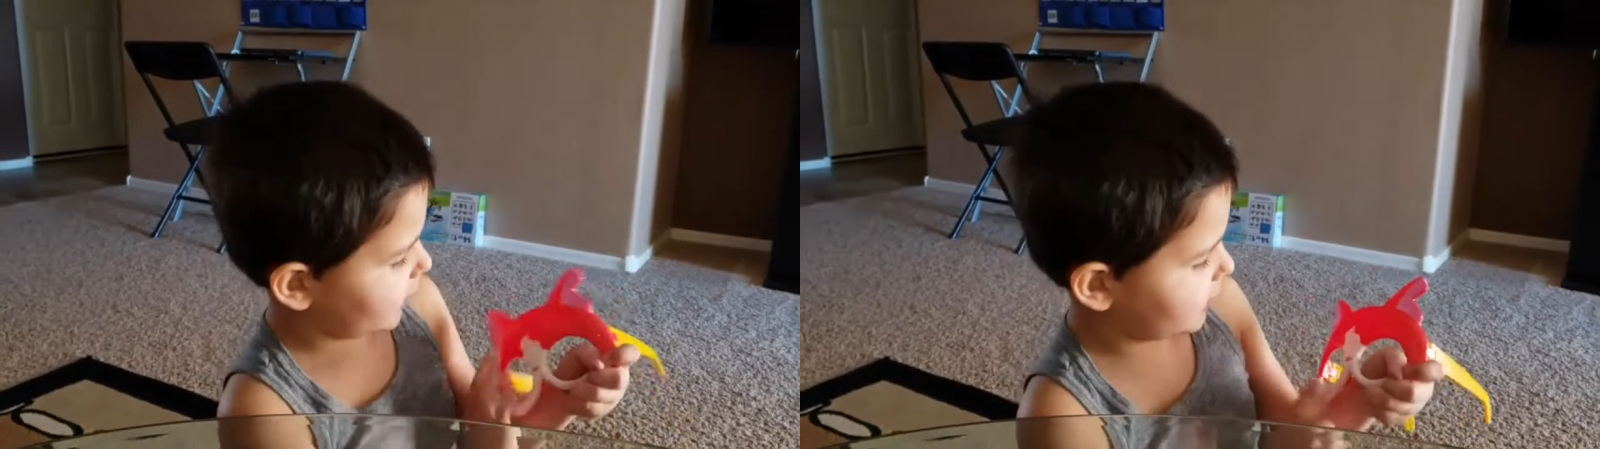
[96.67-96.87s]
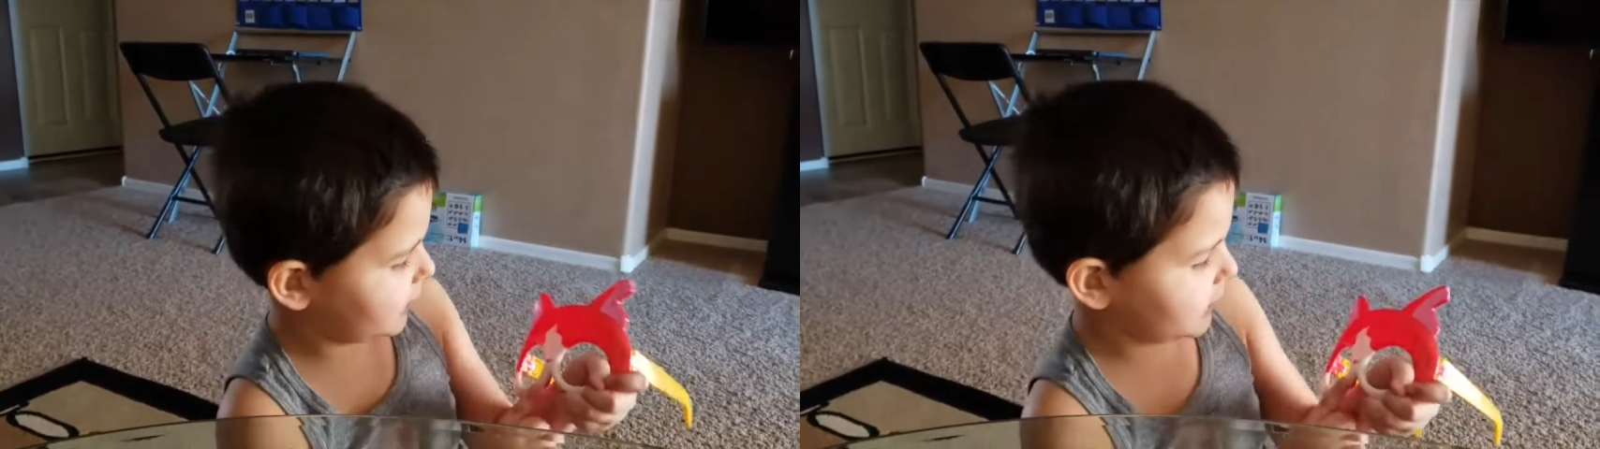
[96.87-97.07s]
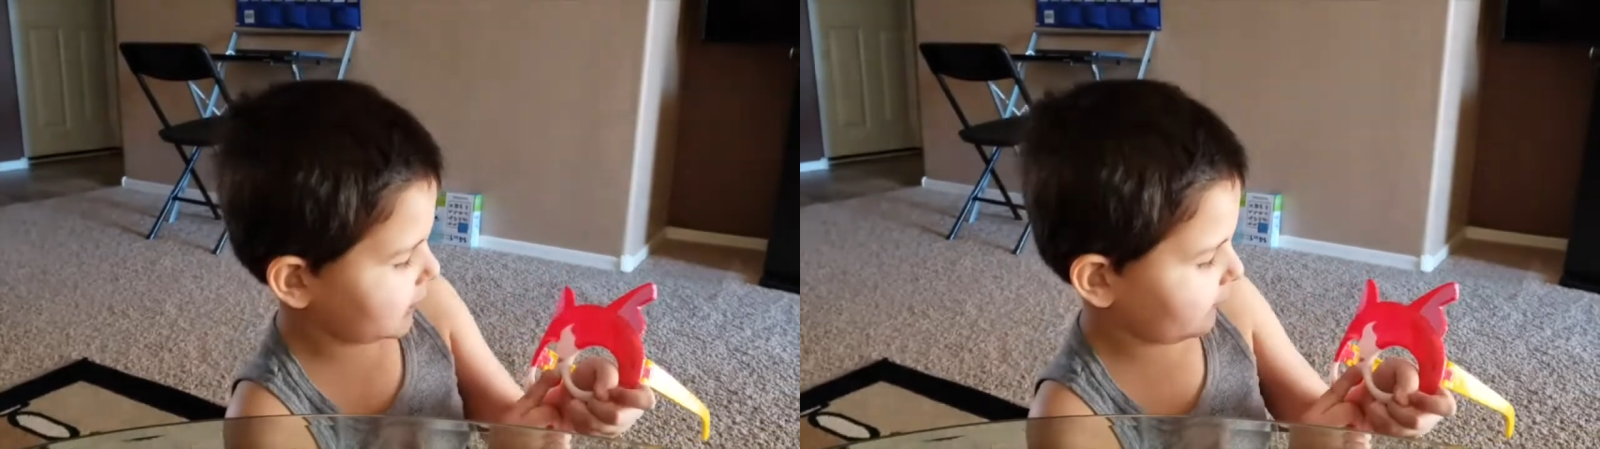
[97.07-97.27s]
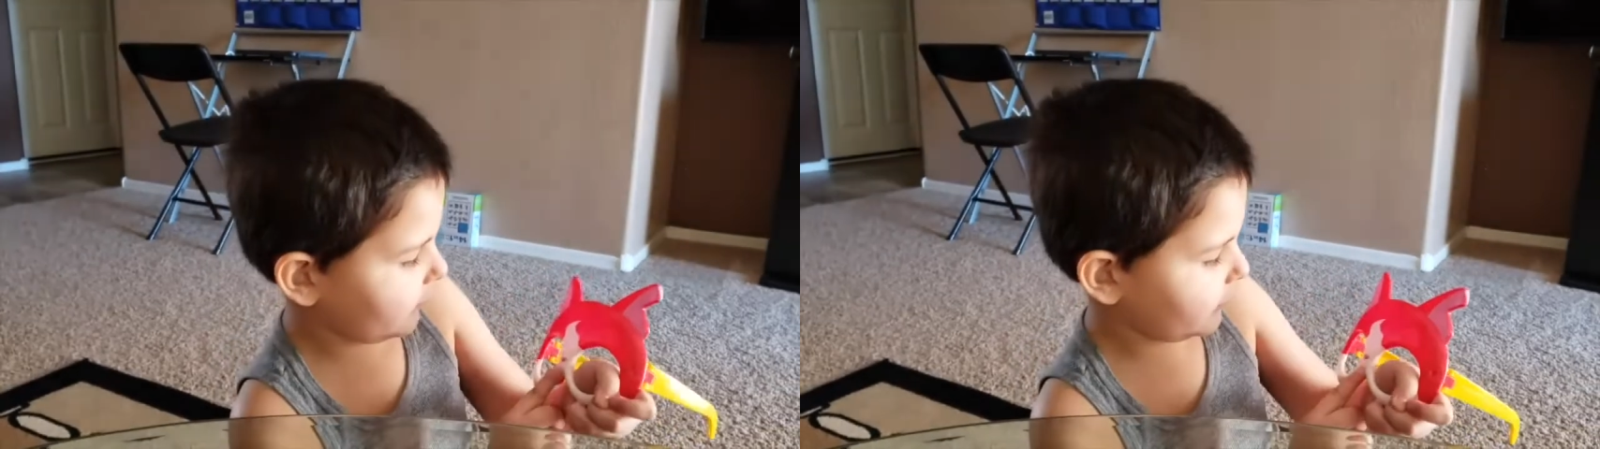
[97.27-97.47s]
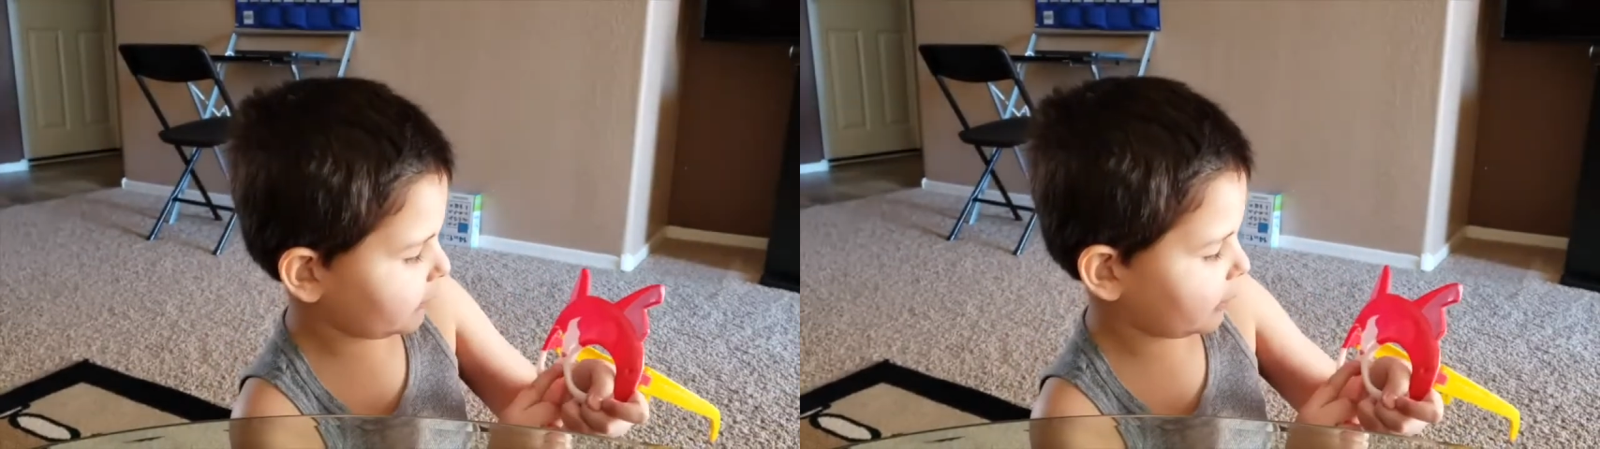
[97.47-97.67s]
and these are
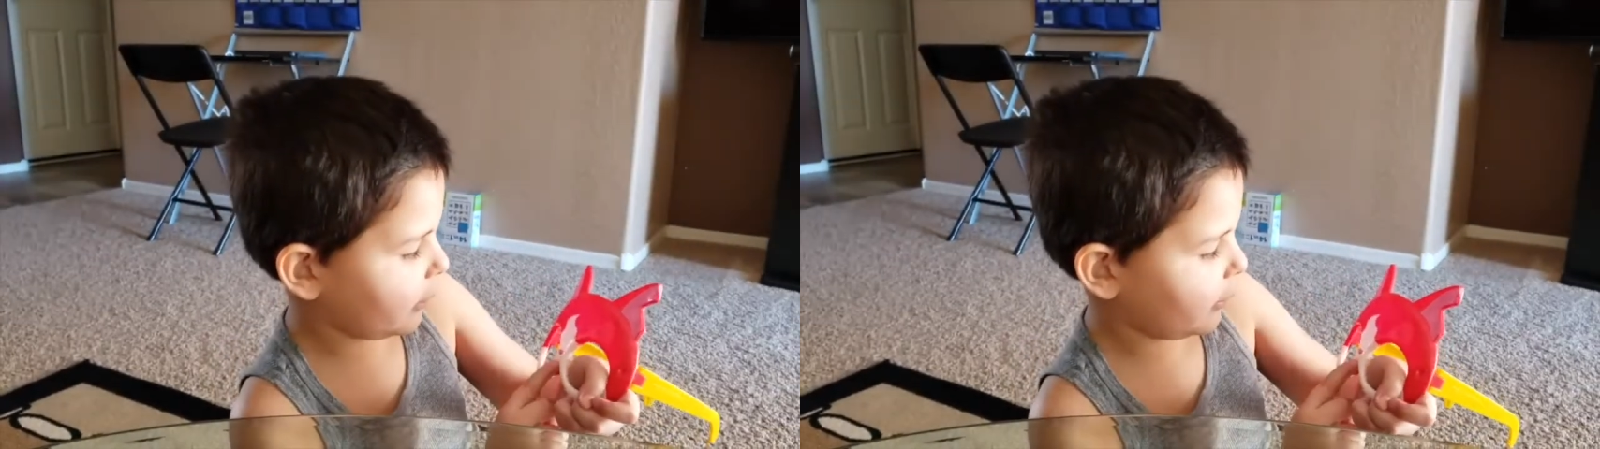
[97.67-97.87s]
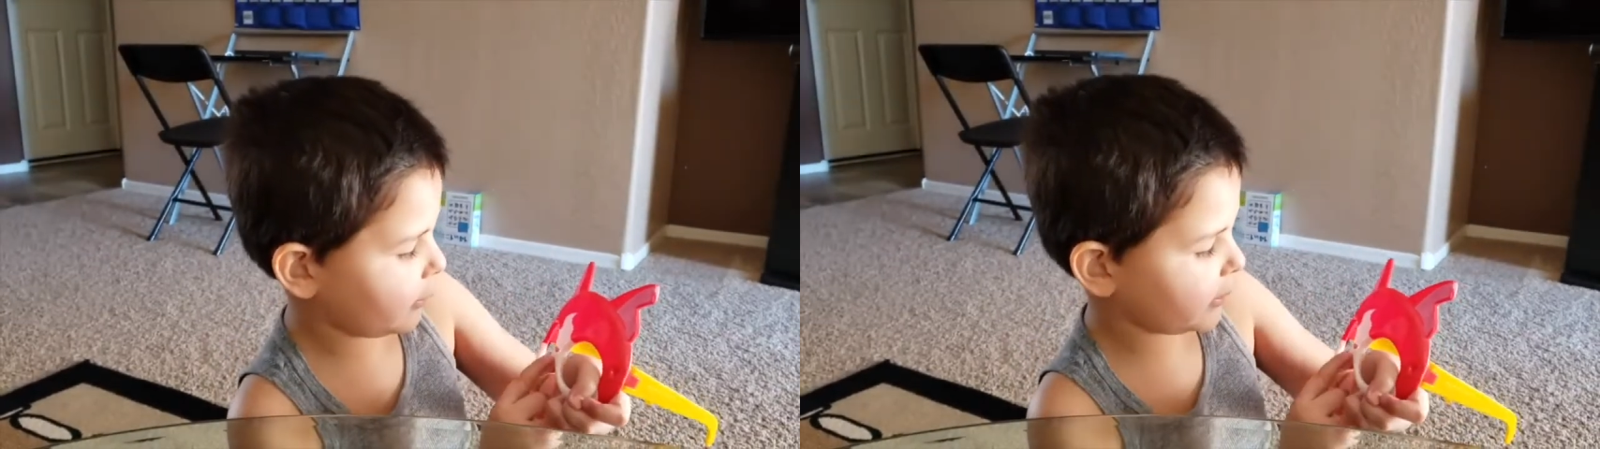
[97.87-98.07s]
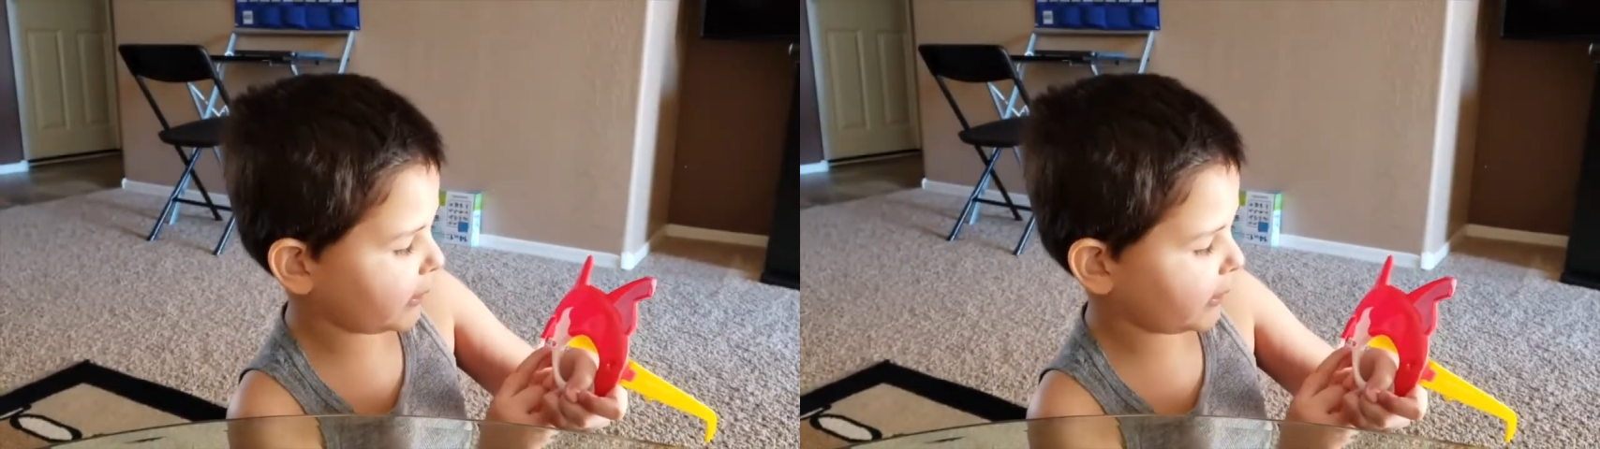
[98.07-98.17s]
for your nose.